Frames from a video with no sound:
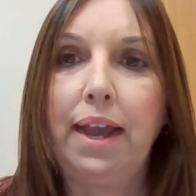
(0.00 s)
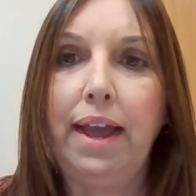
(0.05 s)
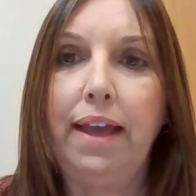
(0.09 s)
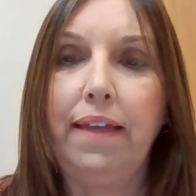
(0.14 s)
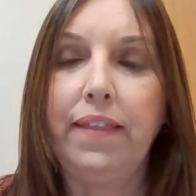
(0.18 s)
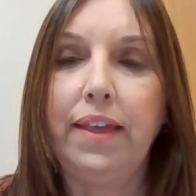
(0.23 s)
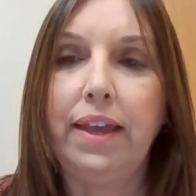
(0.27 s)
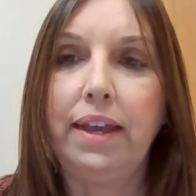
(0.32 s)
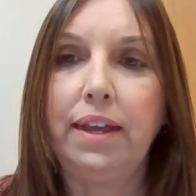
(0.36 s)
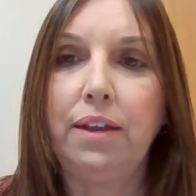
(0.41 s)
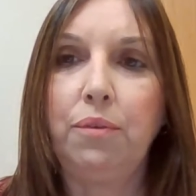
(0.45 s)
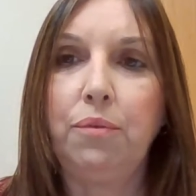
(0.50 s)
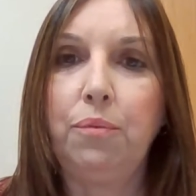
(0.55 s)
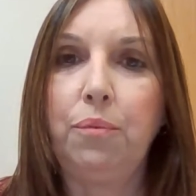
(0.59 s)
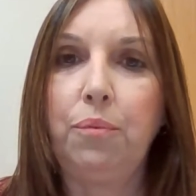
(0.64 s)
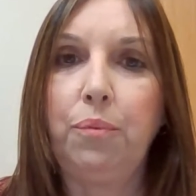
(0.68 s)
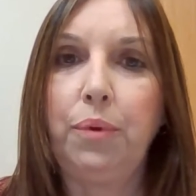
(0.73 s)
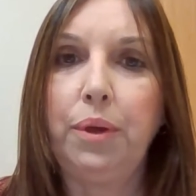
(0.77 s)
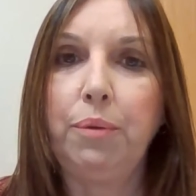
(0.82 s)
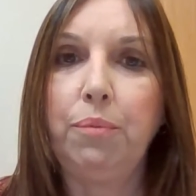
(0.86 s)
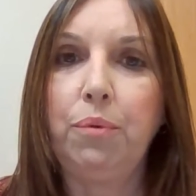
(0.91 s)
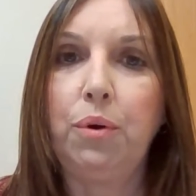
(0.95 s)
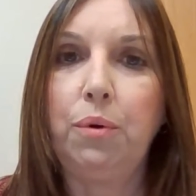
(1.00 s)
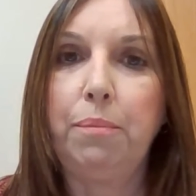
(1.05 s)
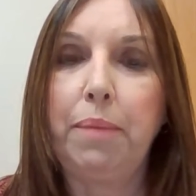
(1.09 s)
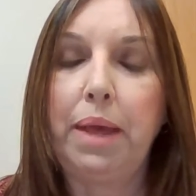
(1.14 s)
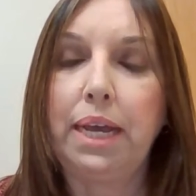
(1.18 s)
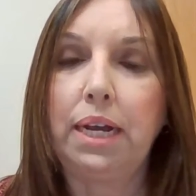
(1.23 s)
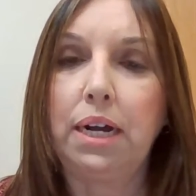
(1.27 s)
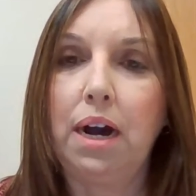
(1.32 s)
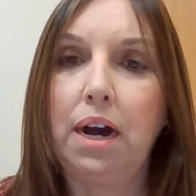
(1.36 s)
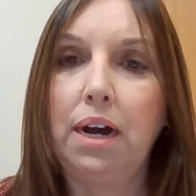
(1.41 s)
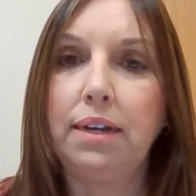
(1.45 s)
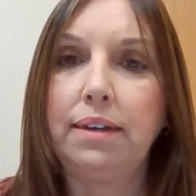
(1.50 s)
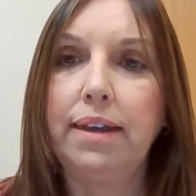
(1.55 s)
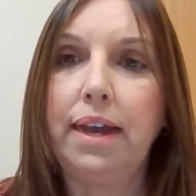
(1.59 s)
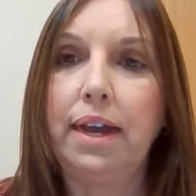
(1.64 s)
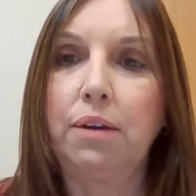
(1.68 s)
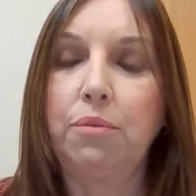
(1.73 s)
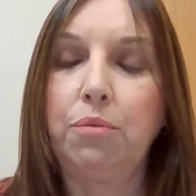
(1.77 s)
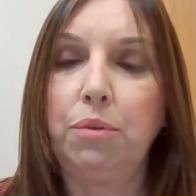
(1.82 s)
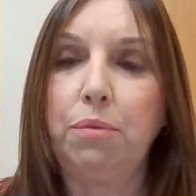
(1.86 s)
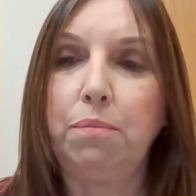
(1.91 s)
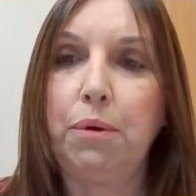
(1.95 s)
And then we will make
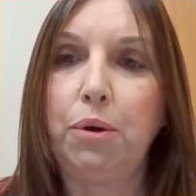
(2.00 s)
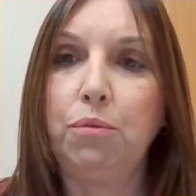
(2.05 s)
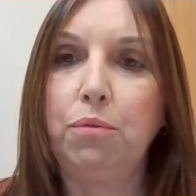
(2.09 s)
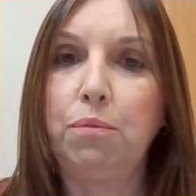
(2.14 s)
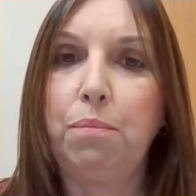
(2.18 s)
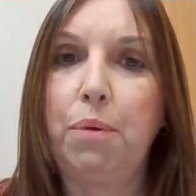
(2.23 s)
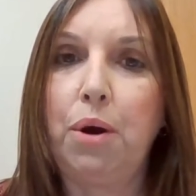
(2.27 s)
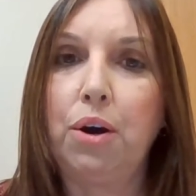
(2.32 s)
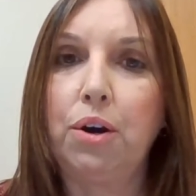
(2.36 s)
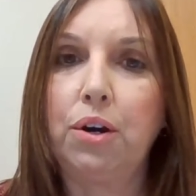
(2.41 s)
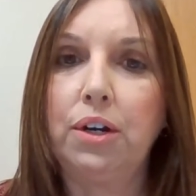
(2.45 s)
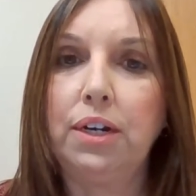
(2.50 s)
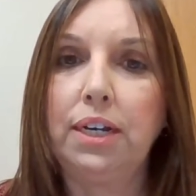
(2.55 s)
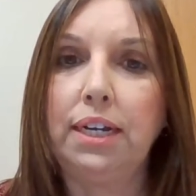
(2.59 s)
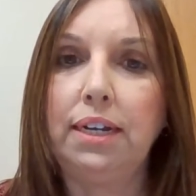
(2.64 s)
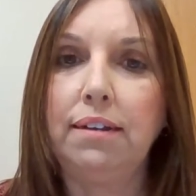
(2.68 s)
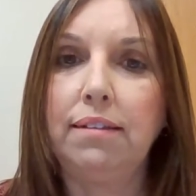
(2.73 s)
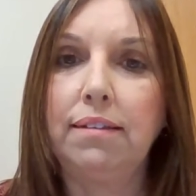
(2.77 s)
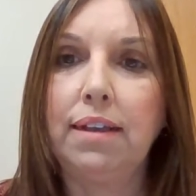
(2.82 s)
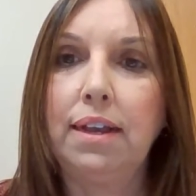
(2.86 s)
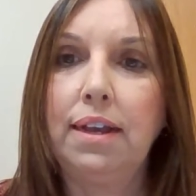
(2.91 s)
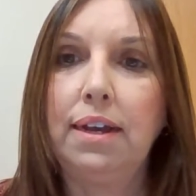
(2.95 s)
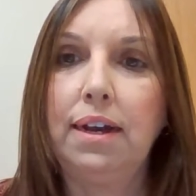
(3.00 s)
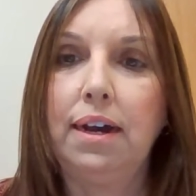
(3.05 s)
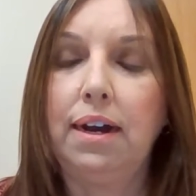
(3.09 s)
contact with both parties.